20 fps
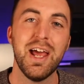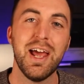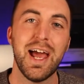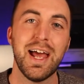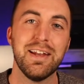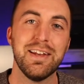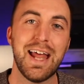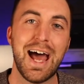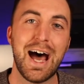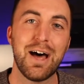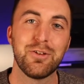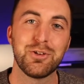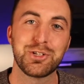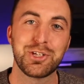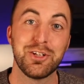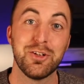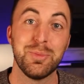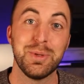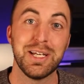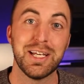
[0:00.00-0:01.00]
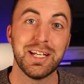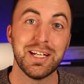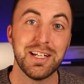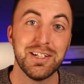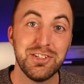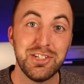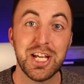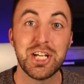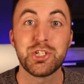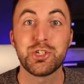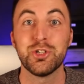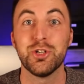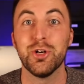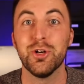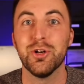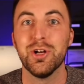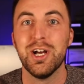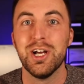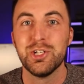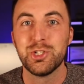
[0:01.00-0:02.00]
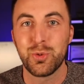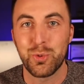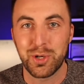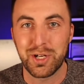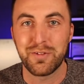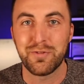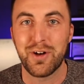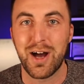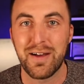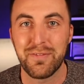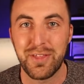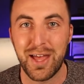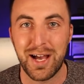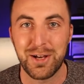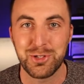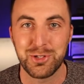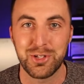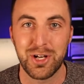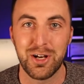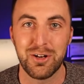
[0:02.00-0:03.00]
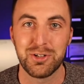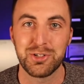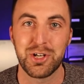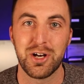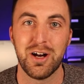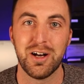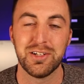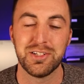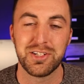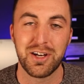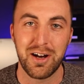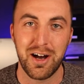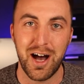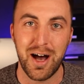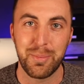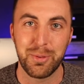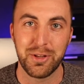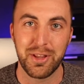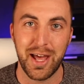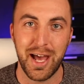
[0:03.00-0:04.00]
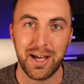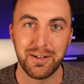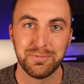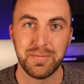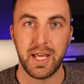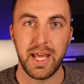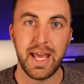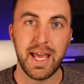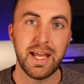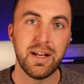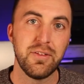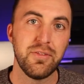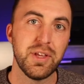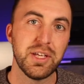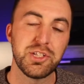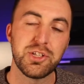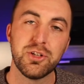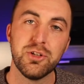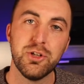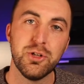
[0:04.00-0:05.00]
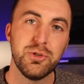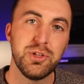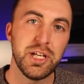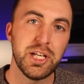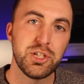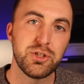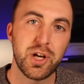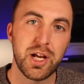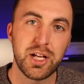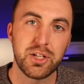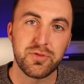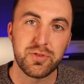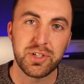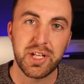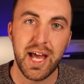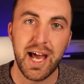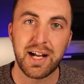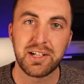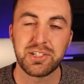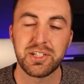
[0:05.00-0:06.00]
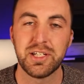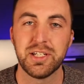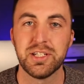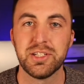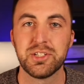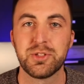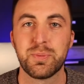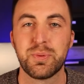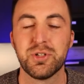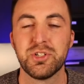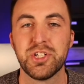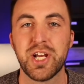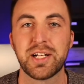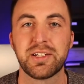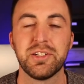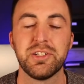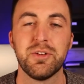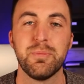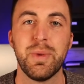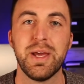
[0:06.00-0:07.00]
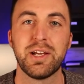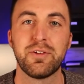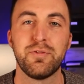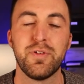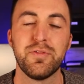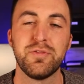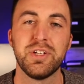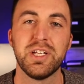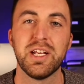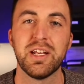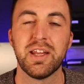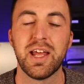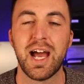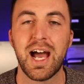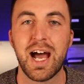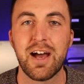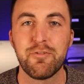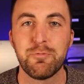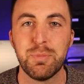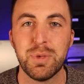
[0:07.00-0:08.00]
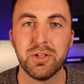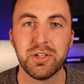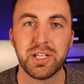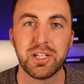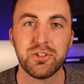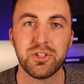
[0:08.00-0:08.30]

and now there's going to be an additional $25,000 on top of that. And this new deed transfer tax is projected to make $15.5 million